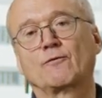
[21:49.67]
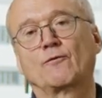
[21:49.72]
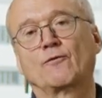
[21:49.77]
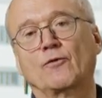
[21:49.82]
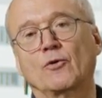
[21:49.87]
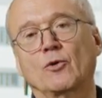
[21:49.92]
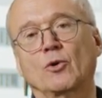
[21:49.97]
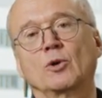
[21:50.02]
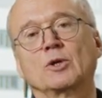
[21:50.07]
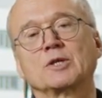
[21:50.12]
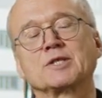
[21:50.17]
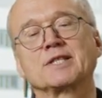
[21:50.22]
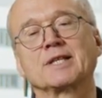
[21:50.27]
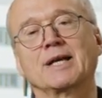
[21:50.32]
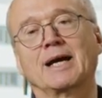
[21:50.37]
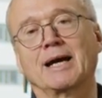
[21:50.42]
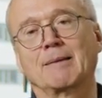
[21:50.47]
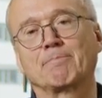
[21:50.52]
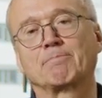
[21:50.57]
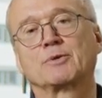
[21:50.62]
faults
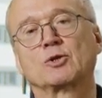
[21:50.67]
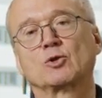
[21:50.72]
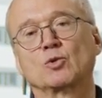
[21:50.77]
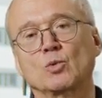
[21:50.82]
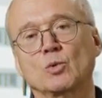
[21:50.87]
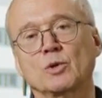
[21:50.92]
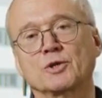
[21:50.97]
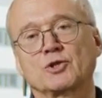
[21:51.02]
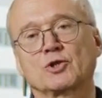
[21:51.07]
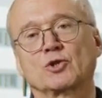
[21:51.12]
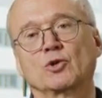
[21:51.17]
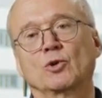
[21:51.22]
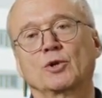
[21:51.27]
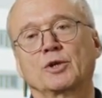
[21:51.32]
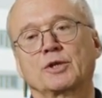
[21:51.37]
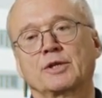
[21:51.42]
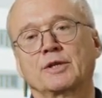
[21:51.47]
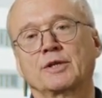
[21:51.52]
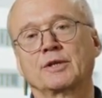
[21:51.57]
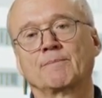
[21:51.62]
up to a
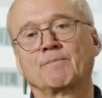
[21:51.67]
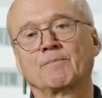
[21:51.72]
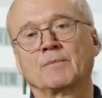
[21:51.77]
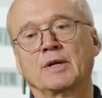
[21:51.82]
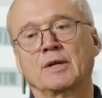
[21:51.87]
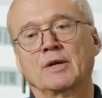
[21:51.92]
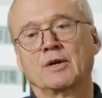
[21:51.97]
certain